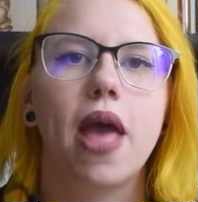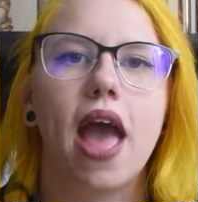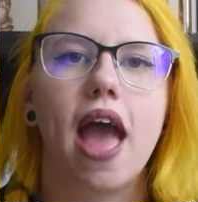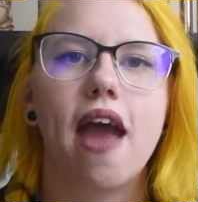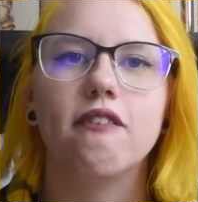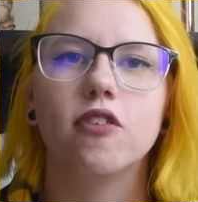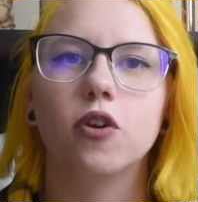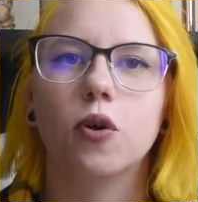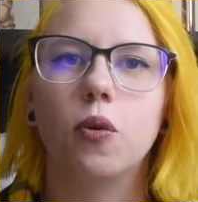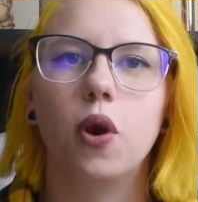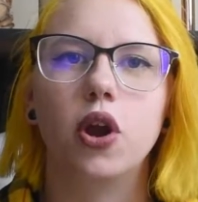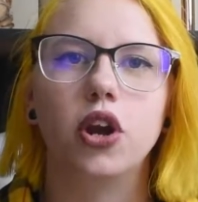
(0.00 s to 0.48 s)

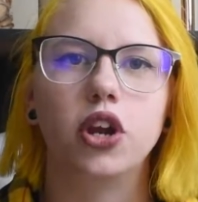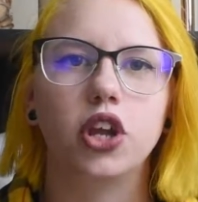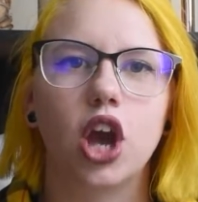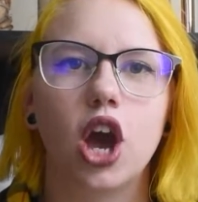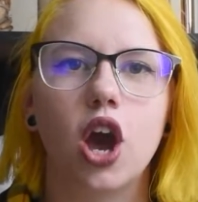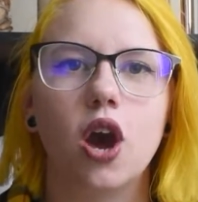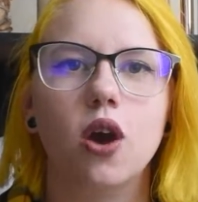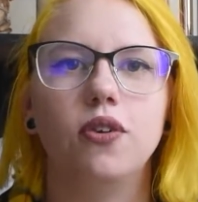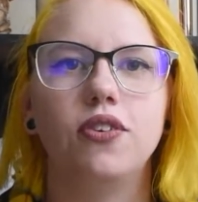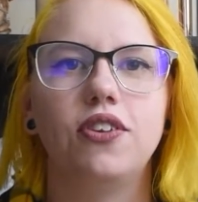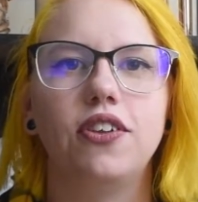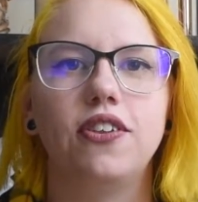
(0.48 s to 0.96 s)
everyone
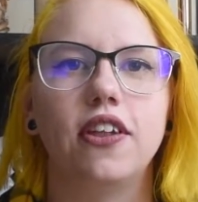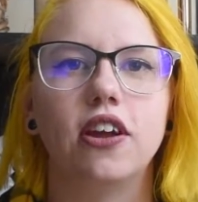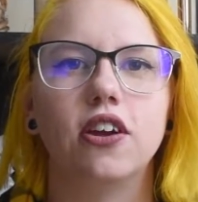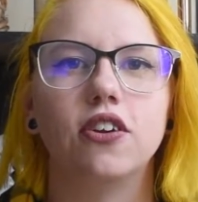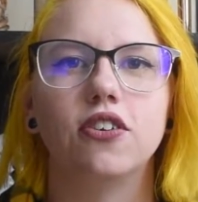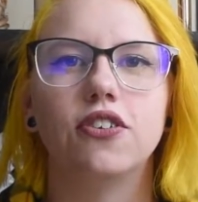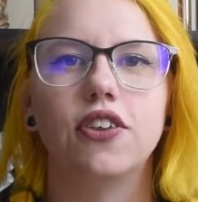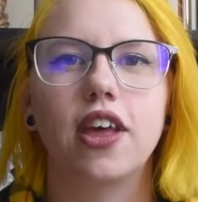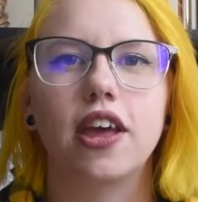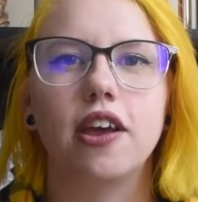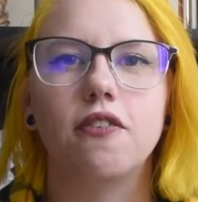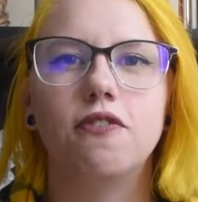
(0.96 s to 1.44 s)
goes and
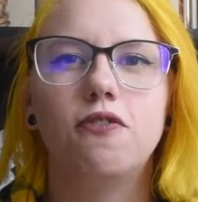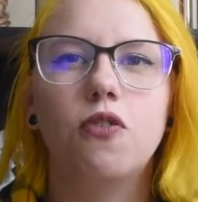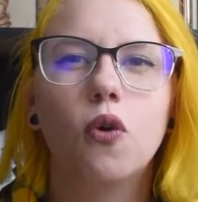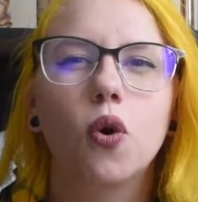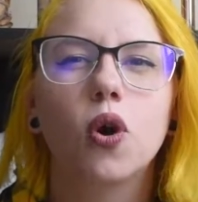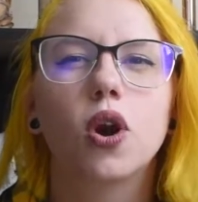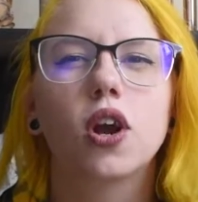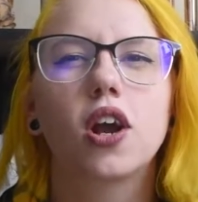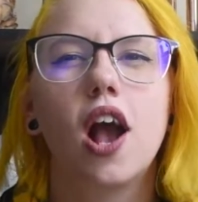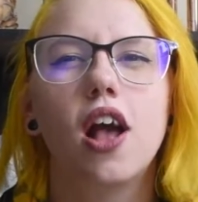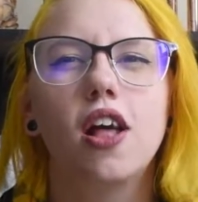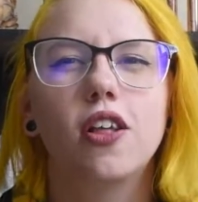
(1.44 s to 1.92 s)
there's like
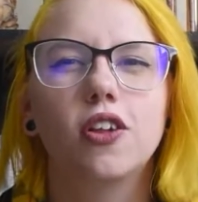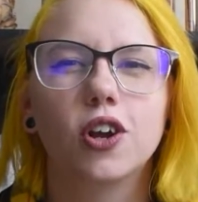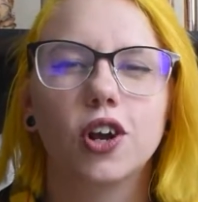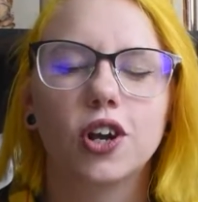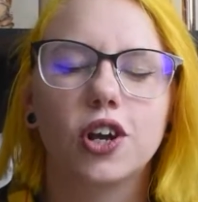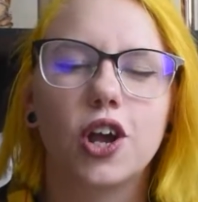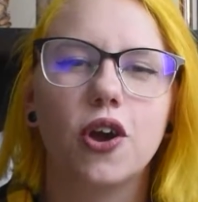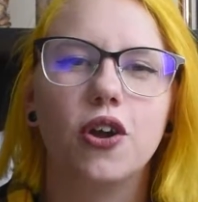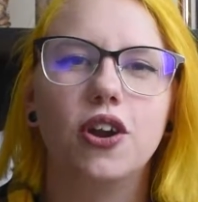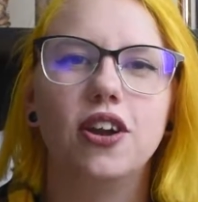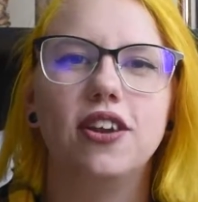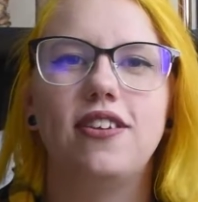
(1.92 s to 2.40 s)
4
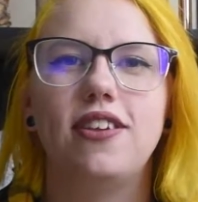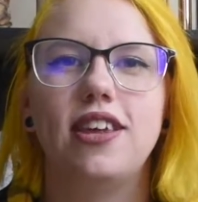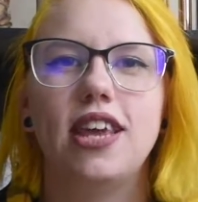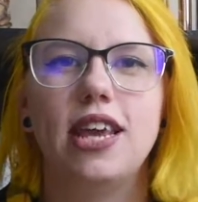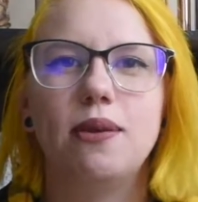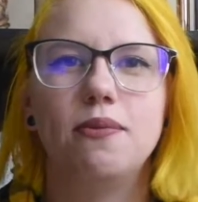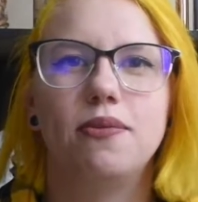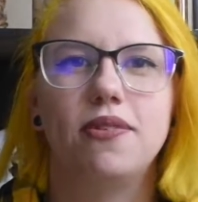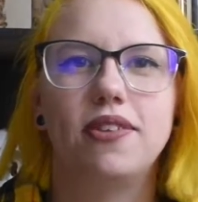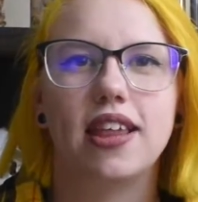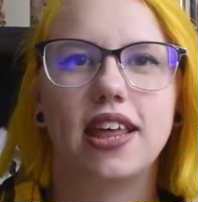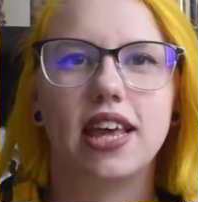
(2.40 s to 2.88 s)
color-coded
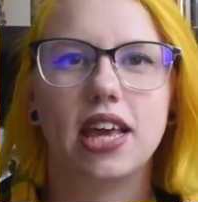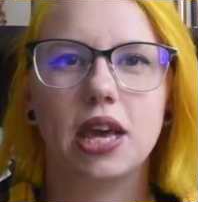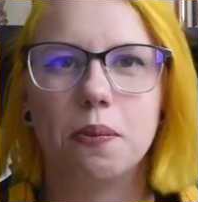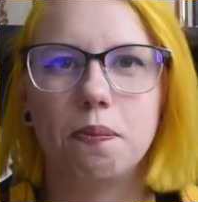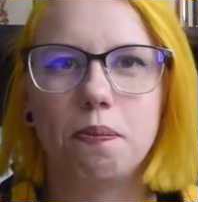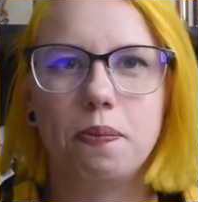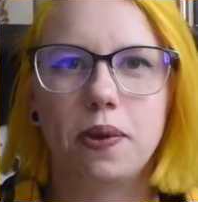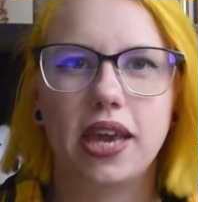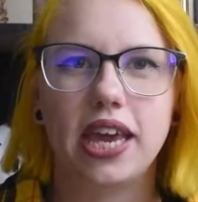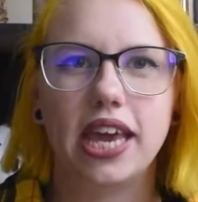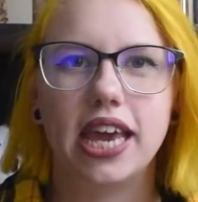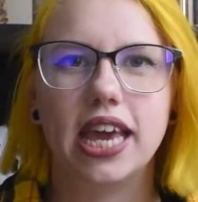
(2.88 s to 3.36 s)
teams and they
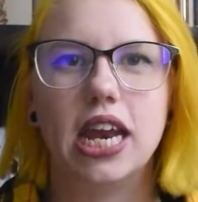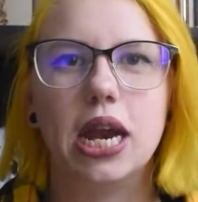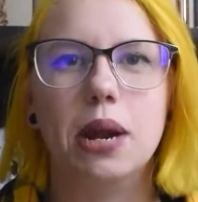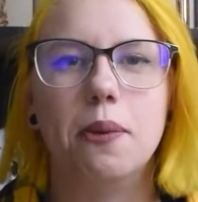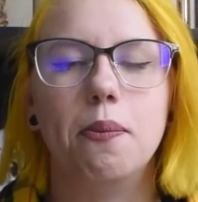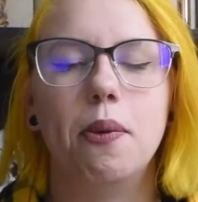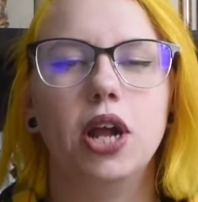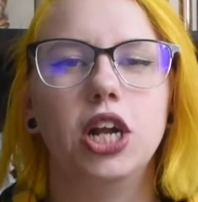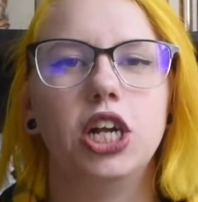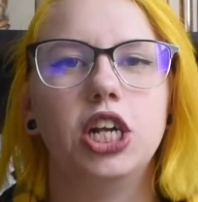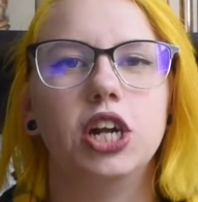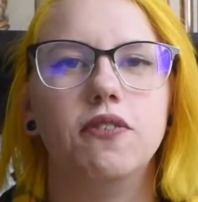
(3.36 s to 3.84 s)
compete in a
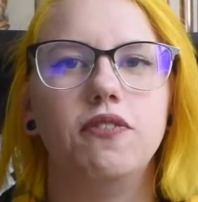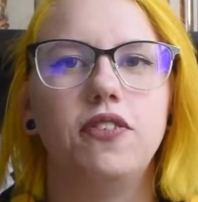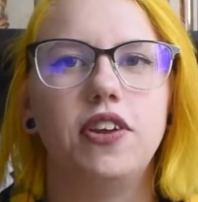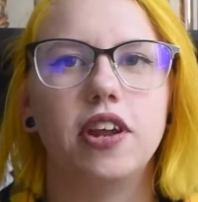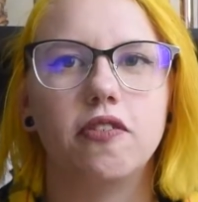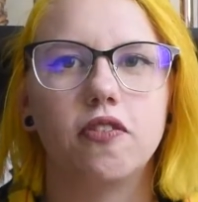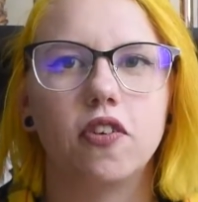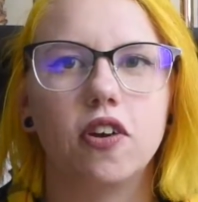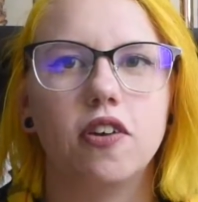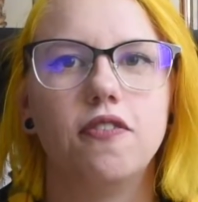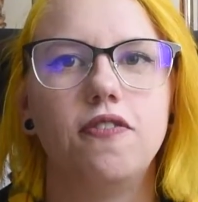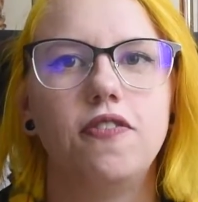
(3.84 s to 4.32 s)
bunch of
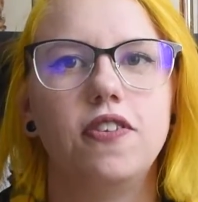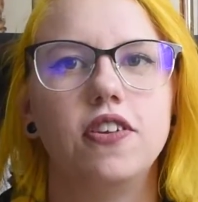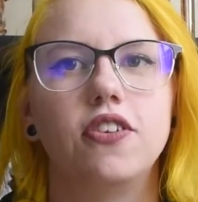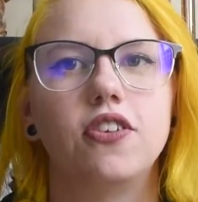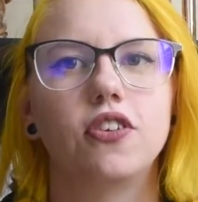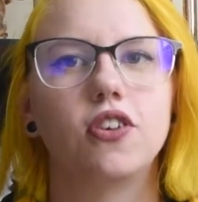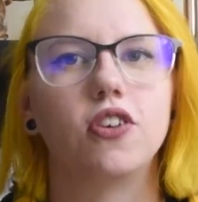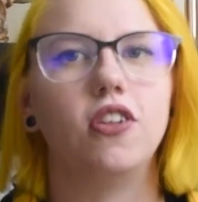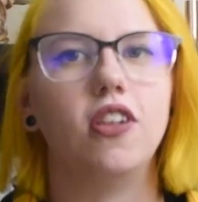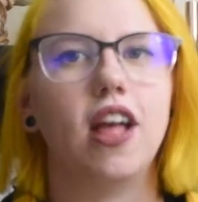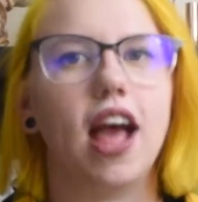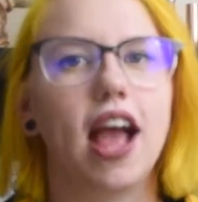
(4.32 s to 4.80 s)
different
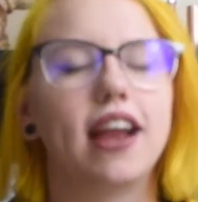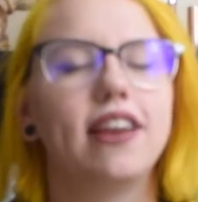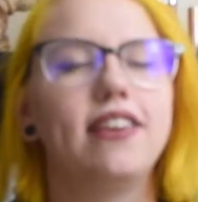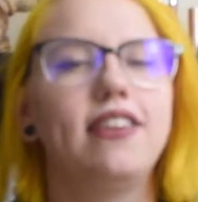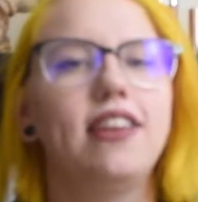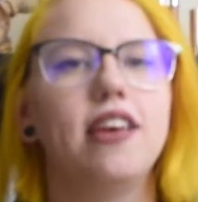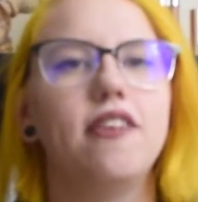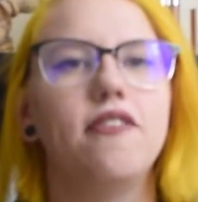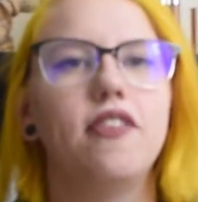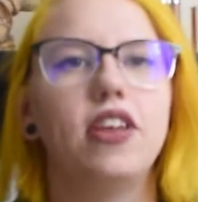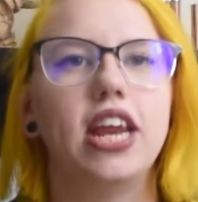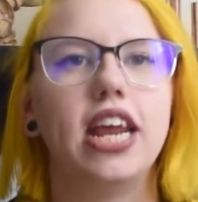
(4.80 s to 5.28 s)
physical
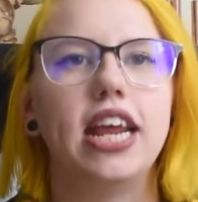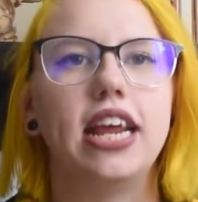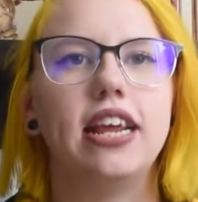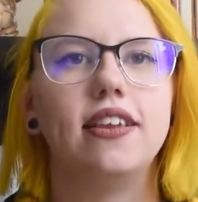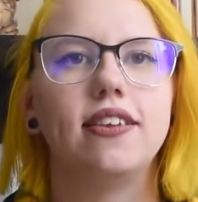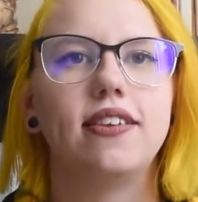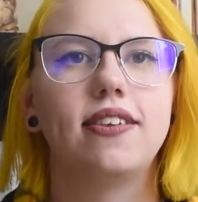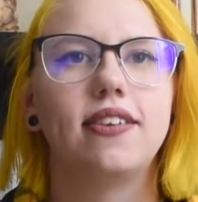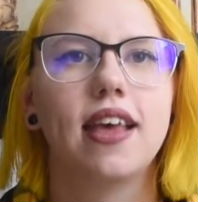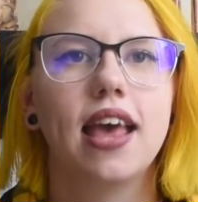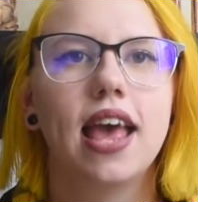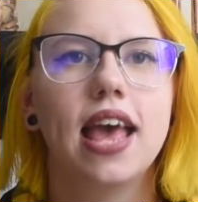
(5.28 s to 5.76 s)

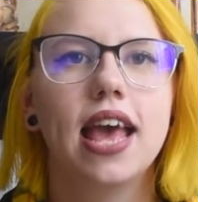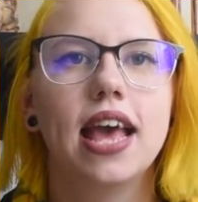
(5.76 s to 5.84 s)
activities